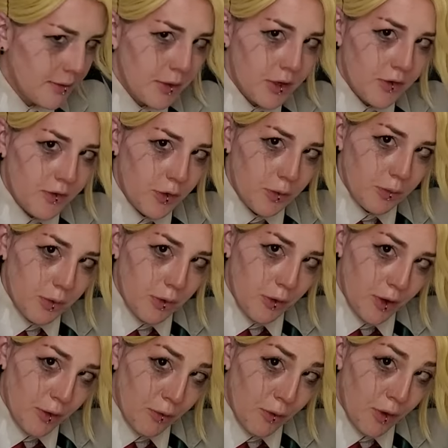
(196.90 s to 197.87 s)
the beautiful
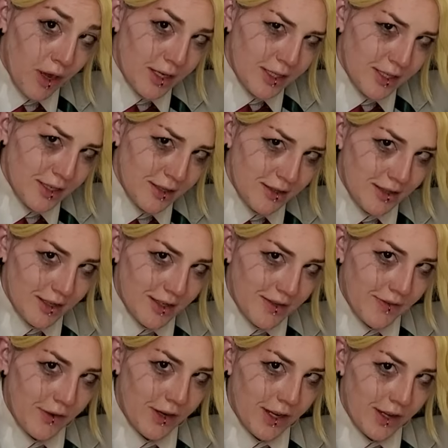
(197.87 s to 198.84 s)
boy watching
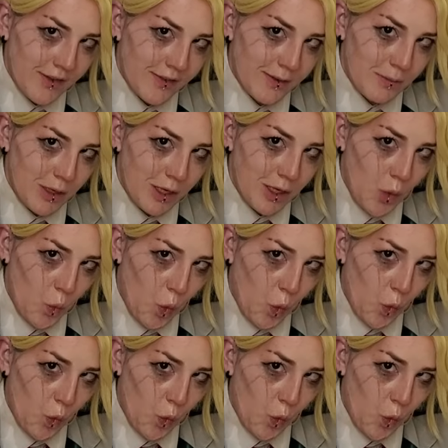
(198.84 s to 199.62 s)
this forgives me.